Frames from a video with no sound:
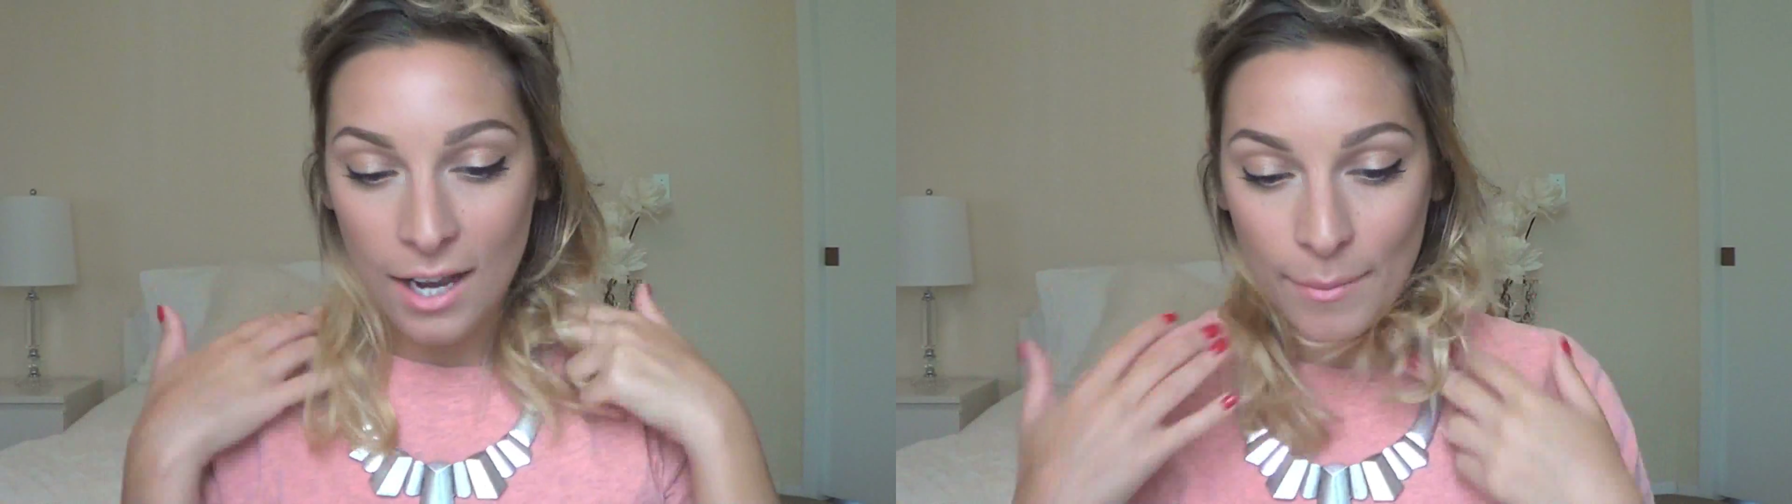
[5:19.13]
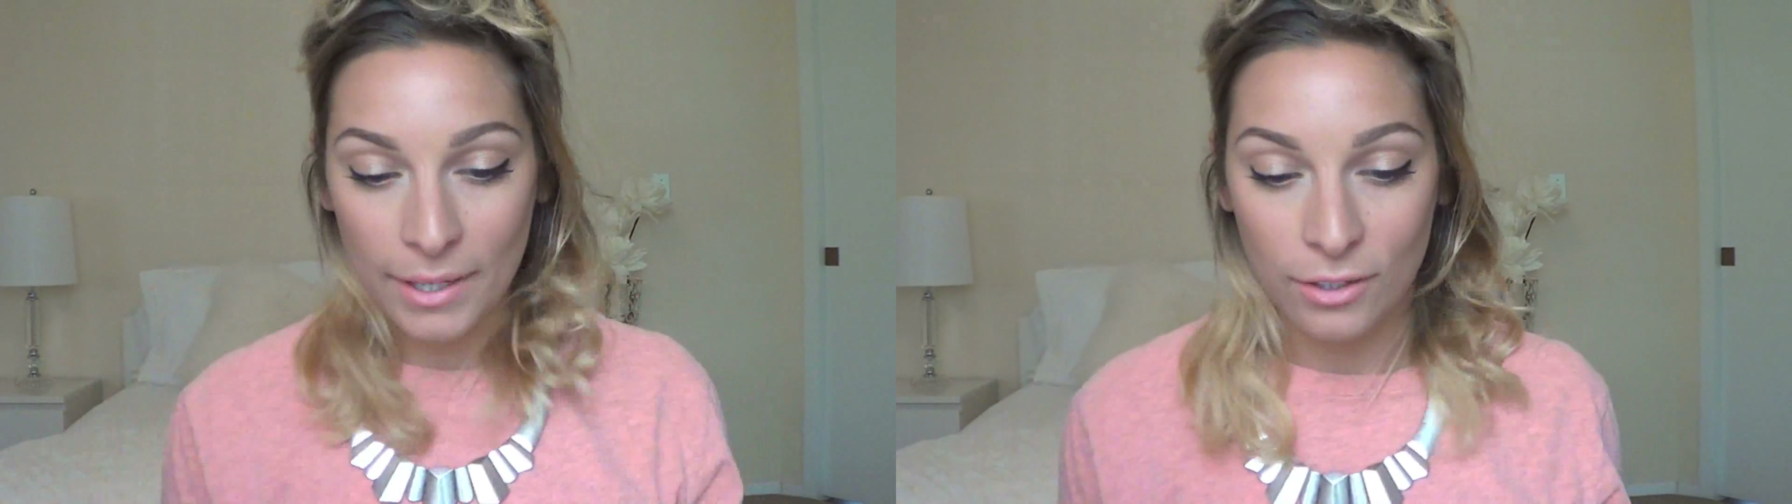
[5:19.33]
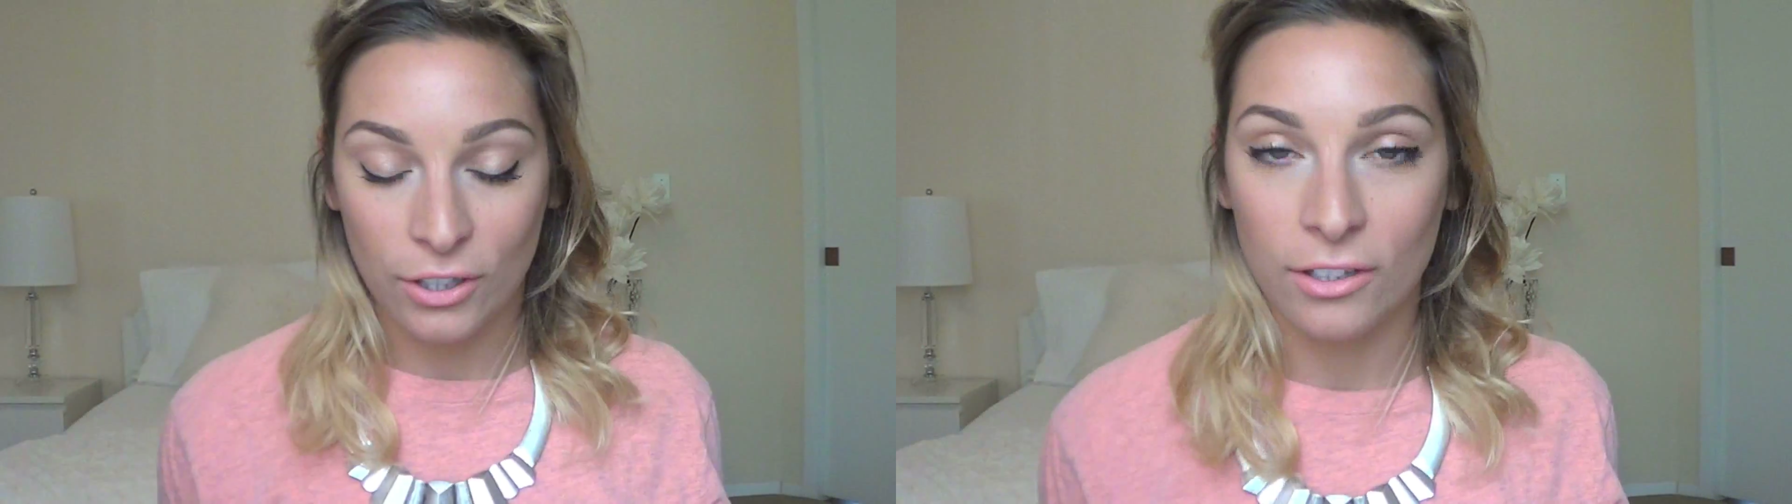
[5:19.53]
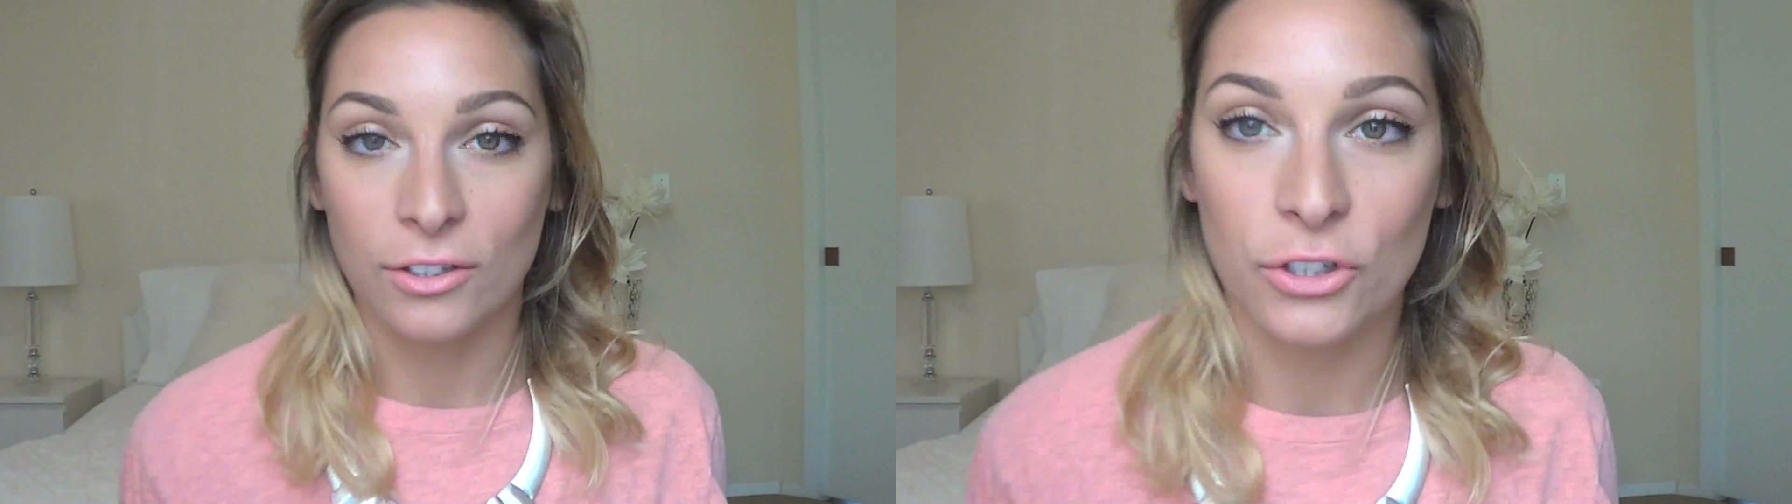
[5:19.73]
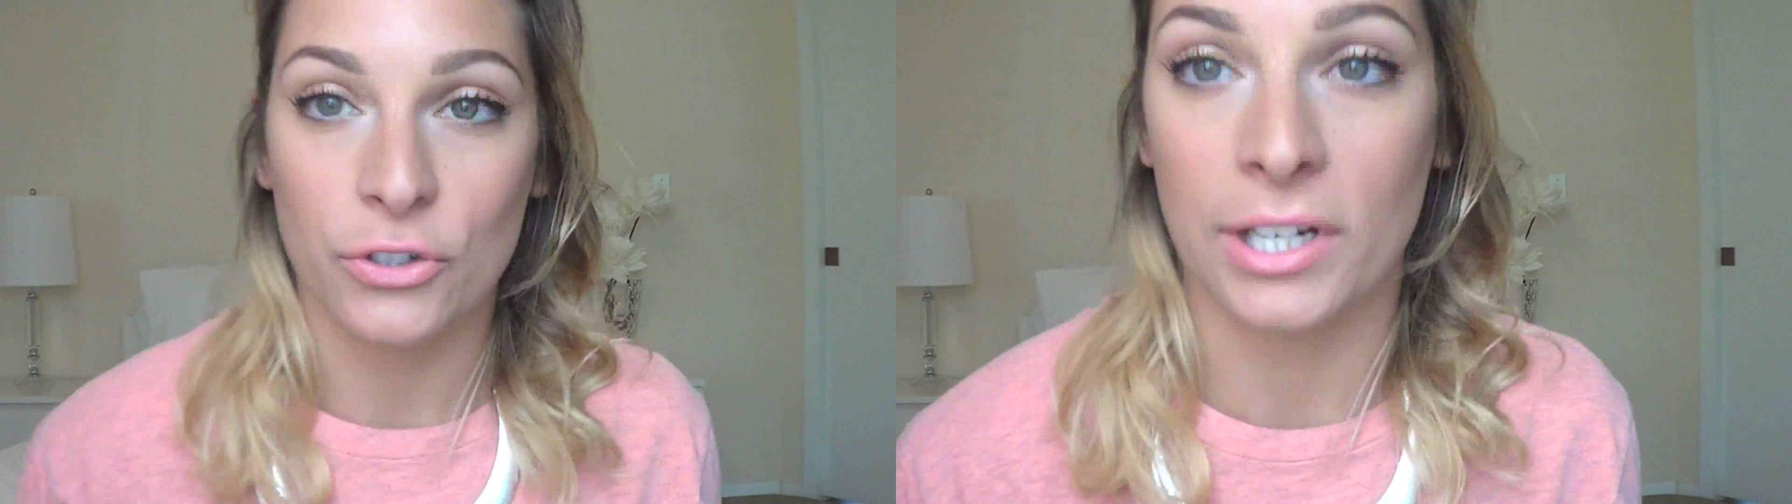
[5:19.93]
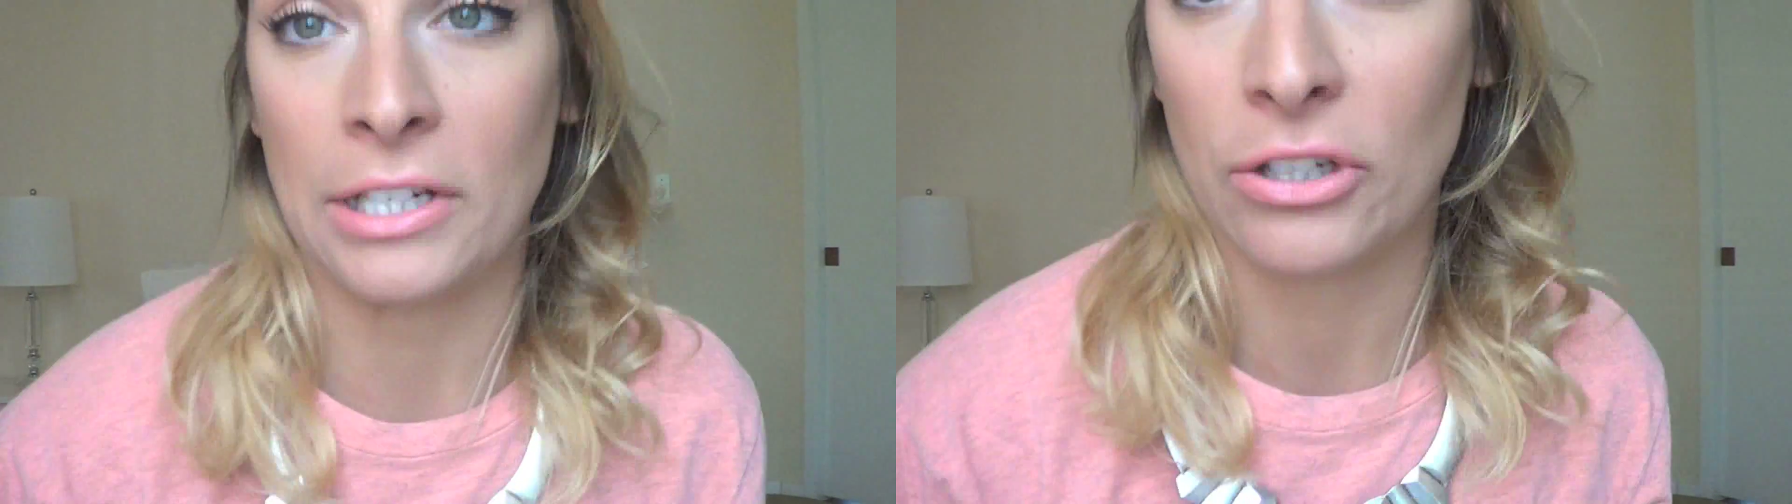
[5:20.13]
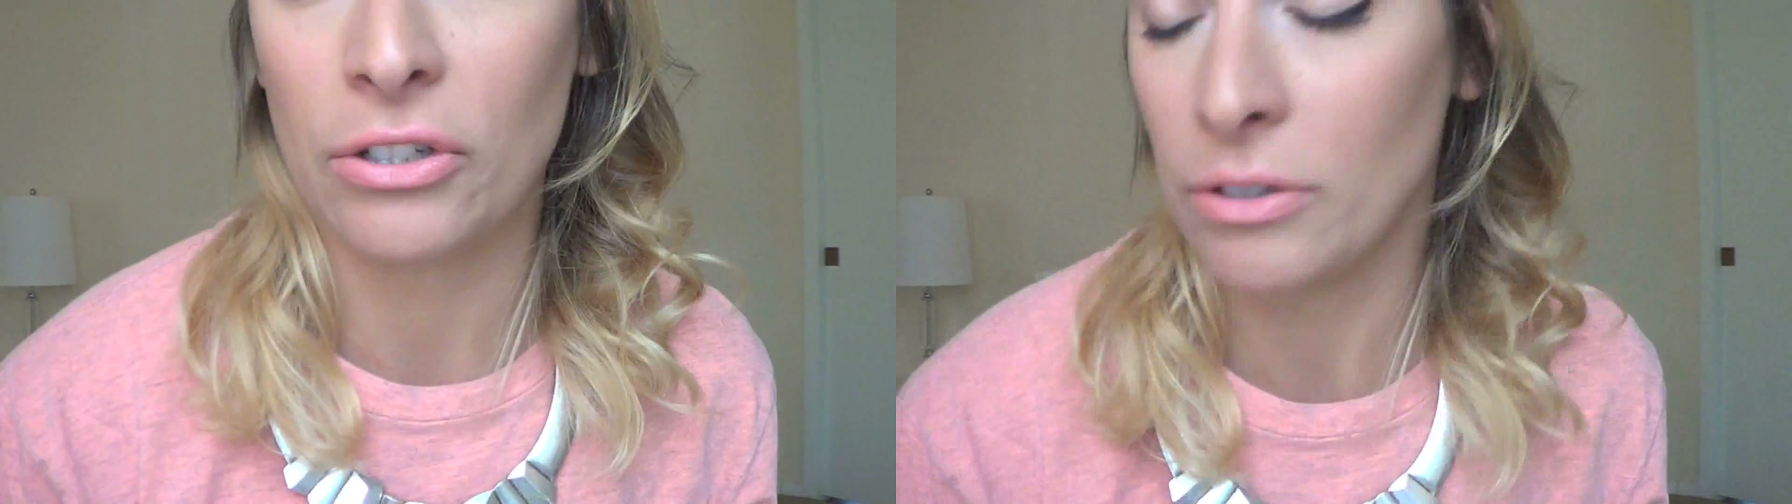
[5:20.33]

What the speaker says: I might look a little strange,